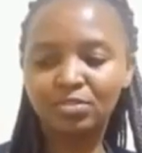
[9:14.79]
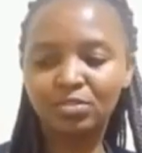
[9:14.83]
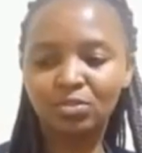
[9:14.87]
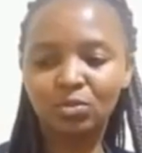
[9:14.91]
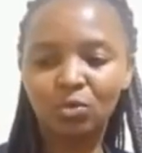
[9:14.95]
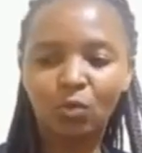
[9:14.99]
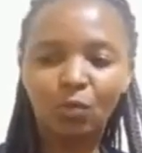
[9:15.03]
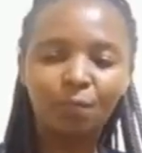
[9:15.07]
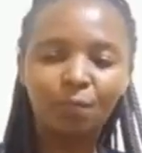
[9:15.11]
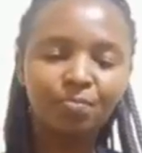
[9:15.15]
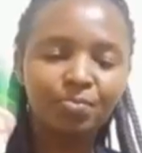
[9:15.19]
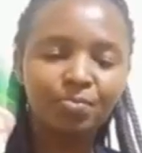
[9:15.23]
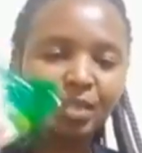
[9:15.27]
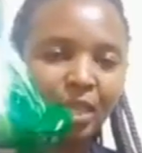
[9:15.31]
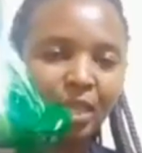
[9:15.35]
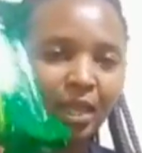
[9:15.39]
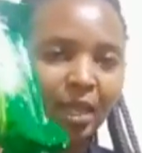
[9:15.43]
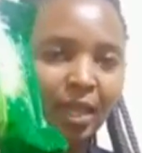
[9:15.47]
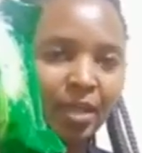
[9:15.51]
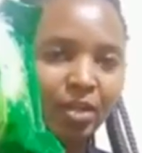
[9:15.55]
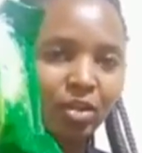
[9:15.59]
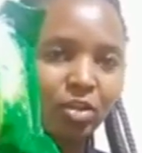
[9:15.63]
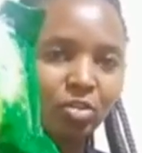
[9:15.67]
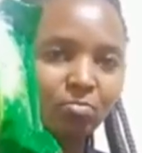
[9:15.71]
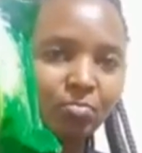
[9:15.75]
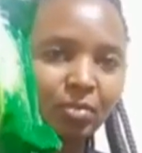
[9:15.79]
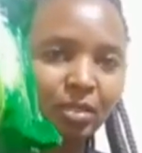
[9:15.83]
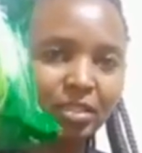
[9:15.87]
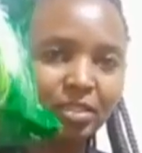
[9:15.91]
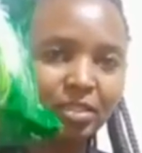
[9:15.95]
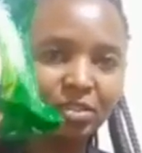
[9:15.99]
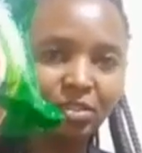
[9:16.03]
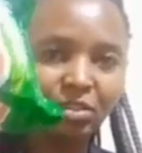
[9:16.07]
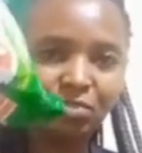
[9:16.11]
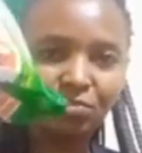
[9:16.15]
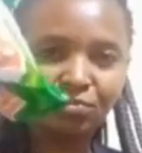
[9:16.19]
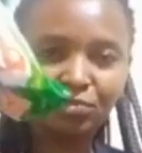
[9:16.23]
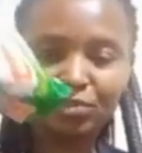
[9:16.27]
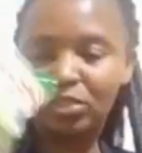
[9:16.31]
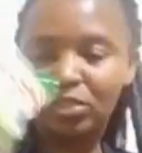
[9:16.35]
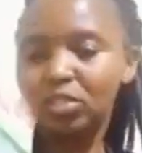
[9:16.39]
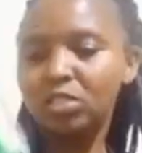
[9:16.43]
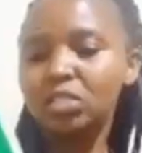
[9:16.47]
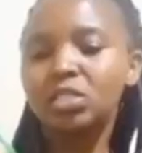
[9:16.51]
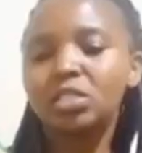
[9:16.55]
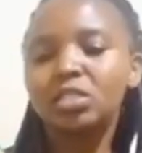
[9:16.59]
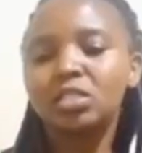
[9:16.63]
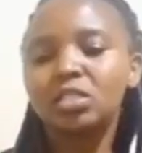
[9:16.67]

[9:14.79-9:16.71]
So I got myself this